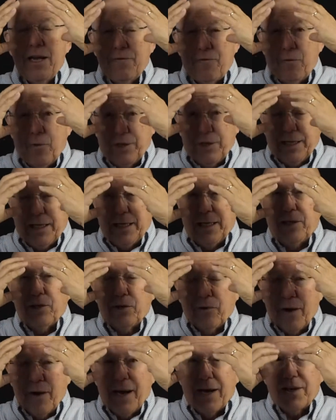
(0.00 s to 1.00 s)
for
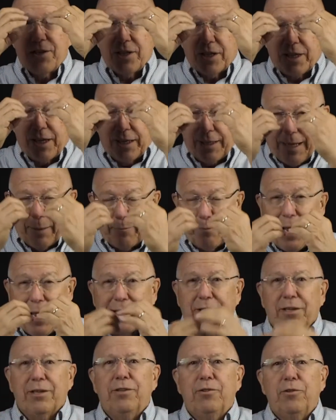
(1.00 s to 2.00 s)
your eyes to get
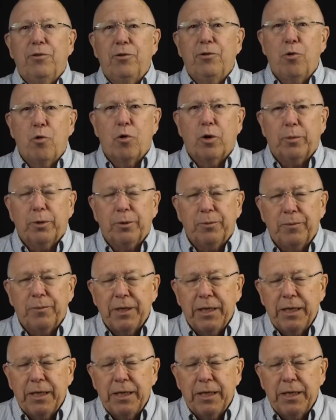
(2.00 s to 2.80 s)
back to normal.